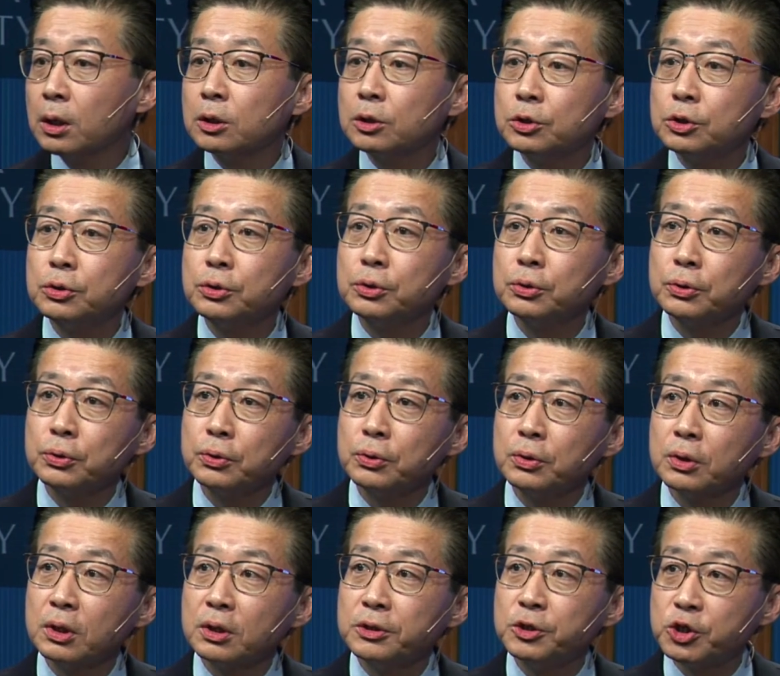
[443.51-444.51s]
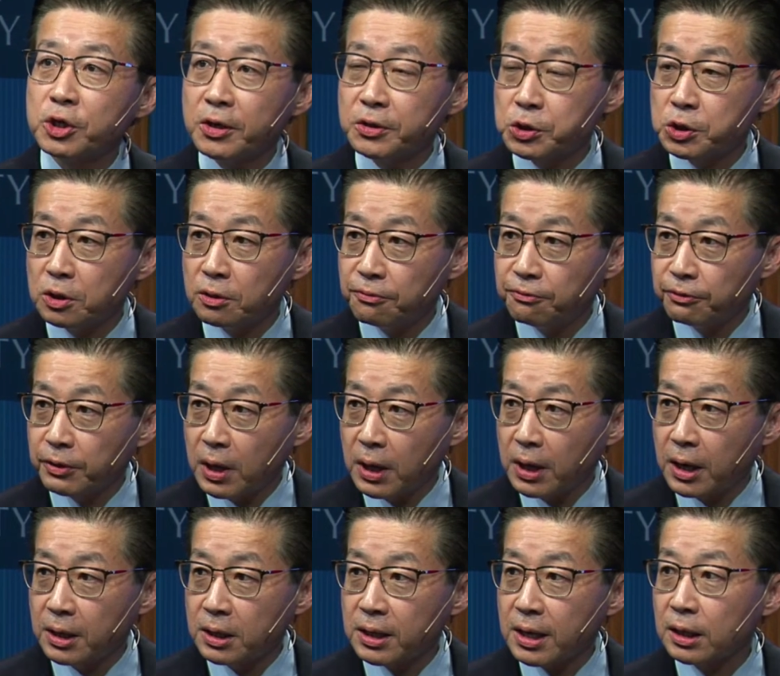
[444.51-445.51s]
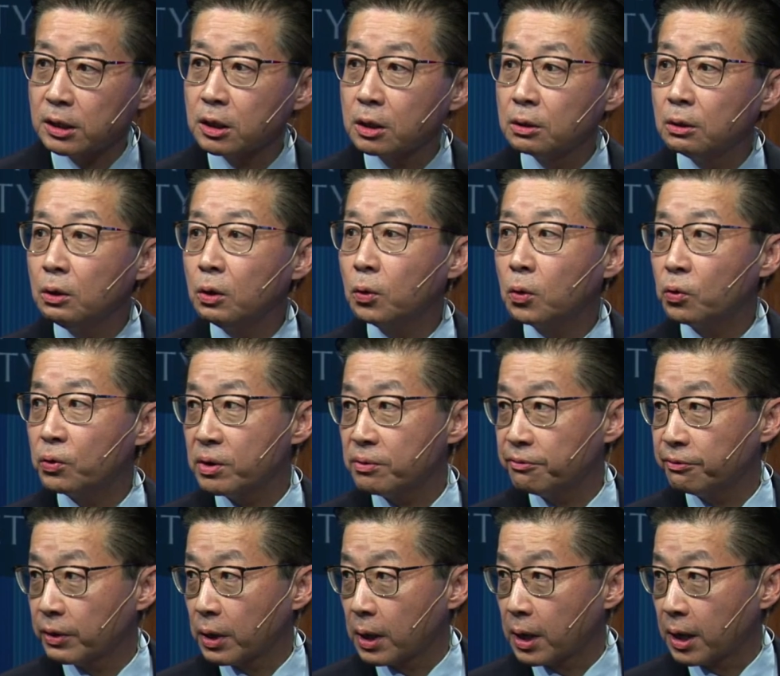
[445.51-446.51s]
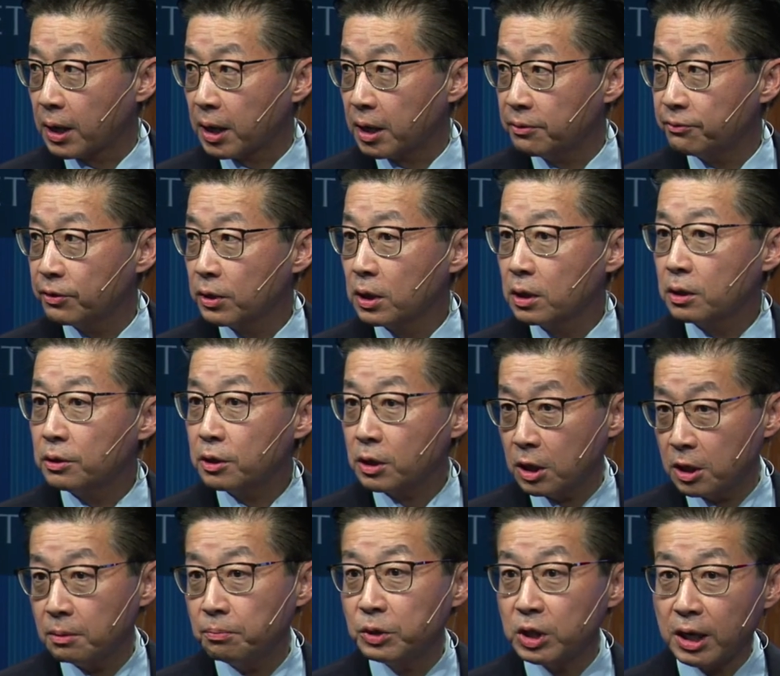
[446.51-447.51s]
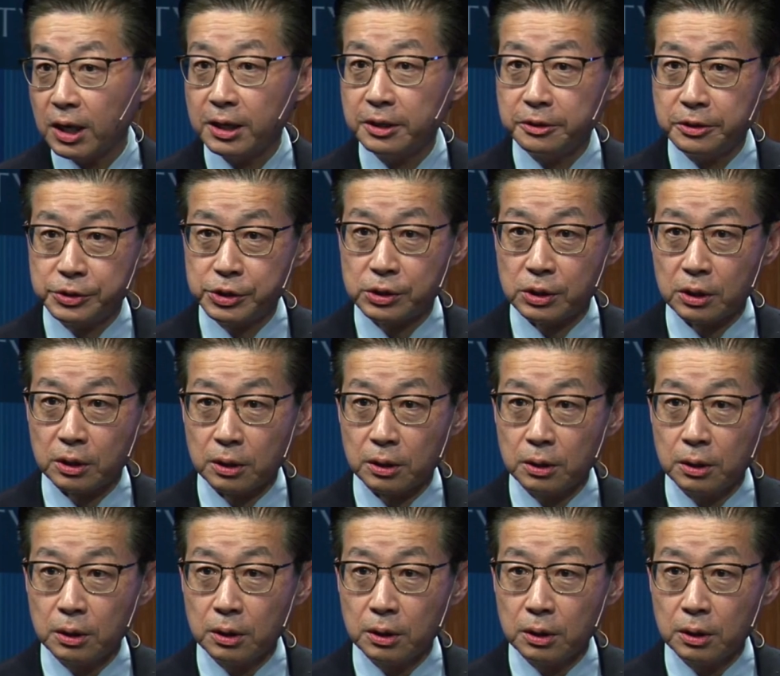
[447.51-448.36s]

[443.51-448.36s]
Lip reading: to justify and glorify the Kim dynasty,